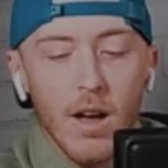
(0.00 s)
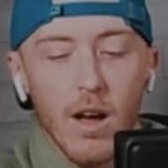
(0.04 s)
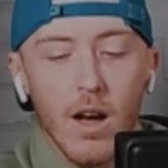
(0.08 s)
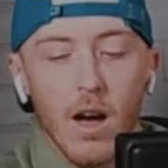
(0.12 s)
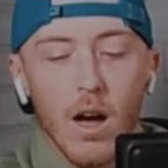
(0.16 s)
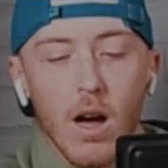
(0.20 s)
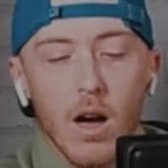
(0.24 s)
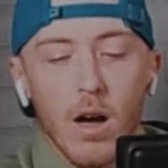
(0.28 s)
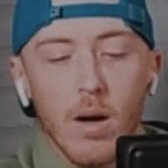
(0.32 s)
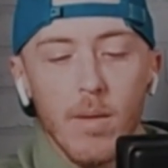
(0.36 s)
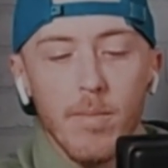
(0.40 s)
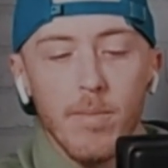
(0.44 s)

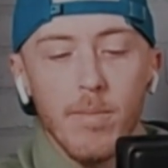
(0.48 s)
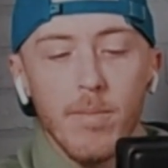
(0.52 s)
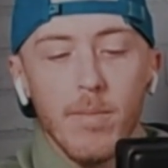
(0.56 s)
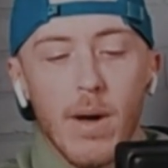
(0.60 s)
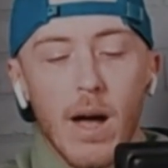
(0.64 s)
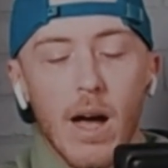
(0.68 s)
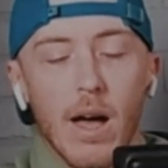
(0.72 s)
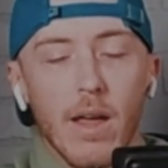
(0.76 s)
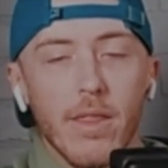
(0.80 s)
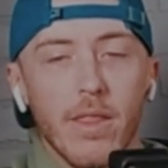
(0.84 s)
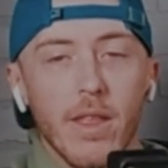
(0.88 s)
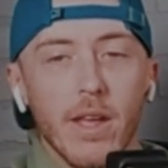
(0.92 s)

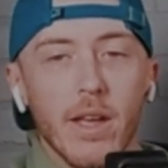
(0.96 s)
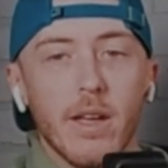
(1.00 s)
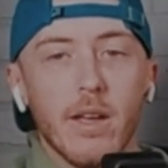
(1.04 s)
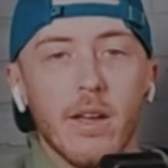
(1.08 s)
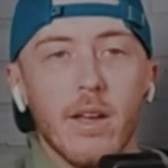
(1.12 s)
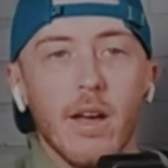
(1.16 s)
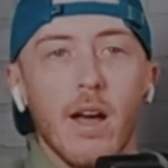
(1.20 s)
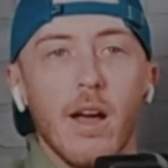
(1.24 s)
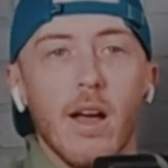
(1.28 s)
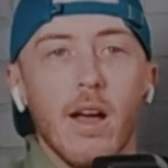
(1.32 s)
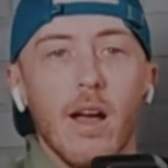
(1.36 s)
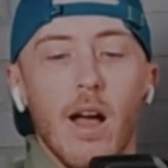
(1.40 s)
I think
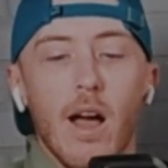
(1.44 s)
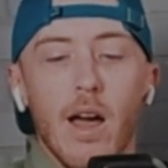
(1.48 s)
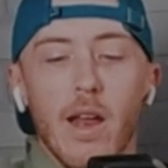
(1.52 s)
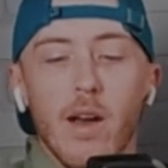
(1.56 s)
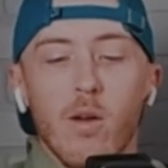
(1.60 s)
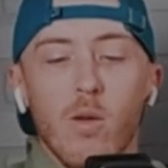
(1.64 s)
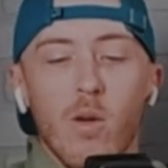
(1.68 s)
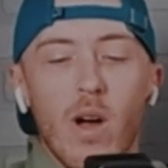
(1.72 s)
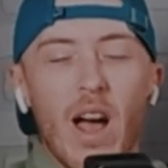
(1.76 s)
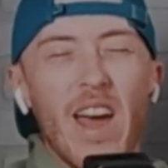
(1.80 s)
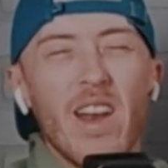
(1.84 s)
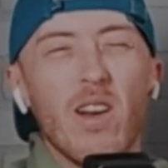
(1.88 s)

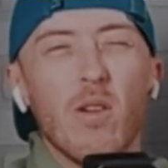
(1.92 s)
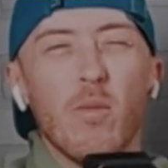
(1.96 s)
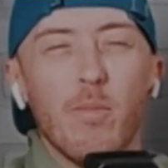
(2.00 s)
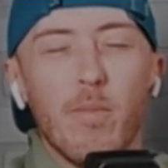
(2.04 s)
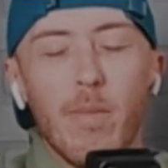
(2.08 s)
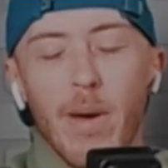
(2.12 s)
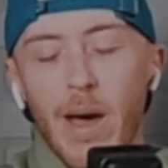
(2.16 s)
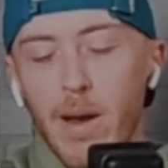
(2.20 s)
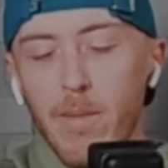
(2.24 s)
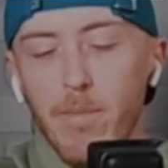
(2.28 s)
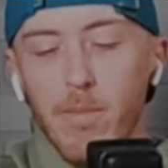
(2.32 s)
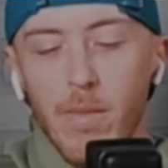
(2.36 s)
I
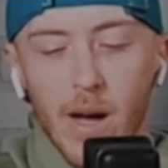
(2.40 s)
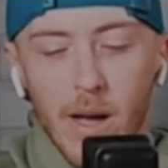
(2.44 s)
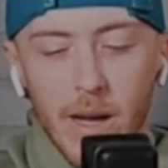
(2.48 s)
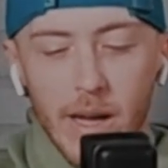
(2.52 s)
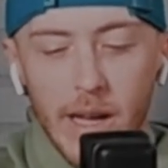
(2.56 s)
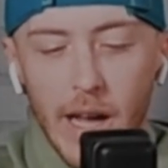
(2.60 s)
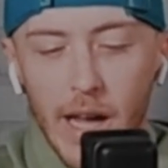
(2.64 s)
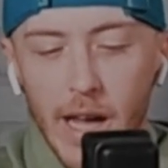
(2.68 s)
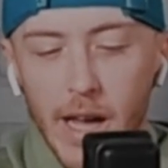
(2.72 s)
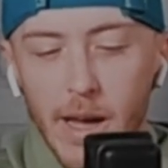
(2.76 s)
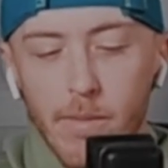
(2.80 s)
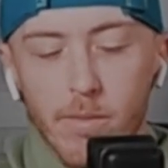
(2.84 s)
don't bet my
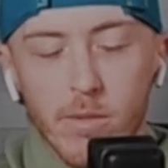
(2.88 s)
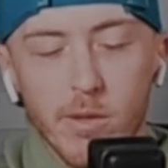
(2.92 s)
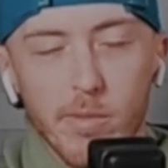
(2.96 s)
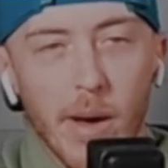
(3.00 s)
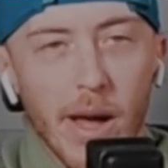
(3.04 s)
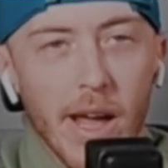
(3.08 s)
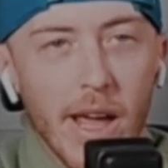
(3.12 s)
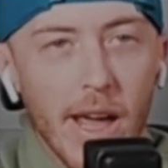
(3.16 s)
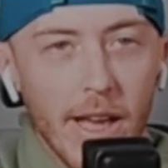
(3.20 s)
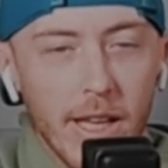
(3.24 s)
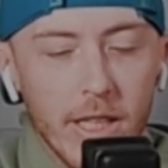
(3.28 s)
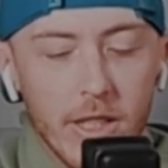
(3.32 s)
games.
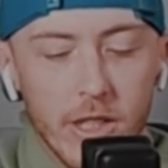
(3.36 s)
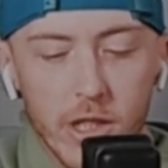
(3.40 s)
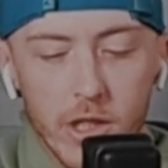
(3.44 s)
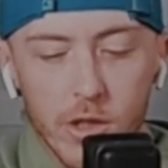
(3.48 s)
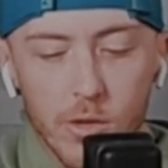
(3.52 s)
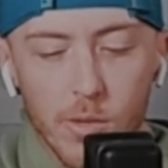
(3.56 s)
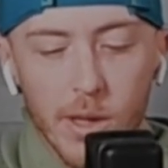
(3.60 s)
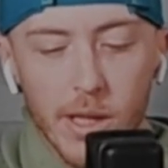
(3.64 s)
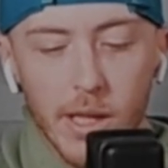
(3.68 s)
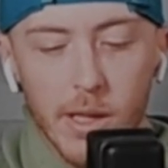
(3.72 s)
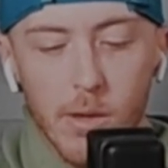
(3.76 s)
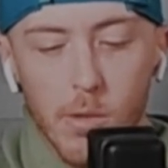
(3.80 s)
My edge
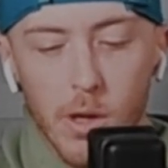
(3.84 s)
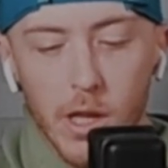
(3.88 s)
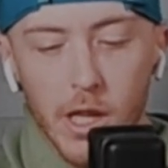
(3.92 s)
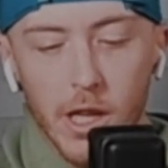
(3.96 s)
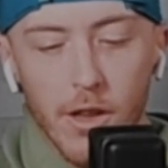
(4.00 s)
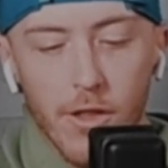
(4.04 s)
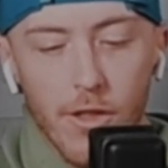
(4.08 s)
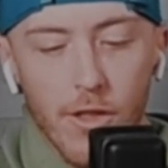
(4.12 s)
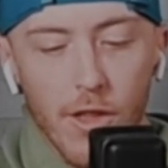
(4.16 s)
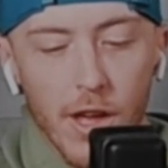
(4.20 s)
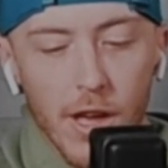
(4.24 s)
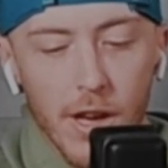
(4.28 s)
is really,
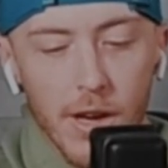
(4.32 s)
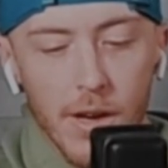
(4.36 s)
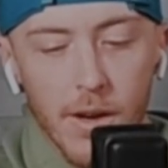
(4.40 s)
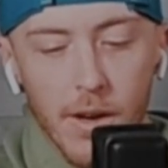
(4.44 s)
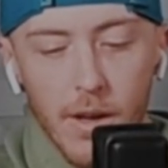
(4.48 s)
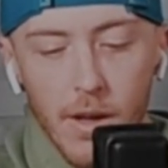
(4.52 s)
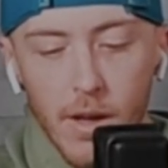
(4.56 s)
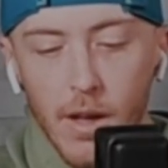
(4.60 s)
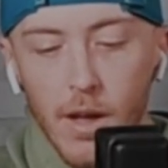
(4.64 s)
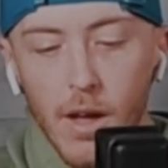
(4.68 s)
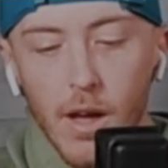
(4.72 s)
really thin.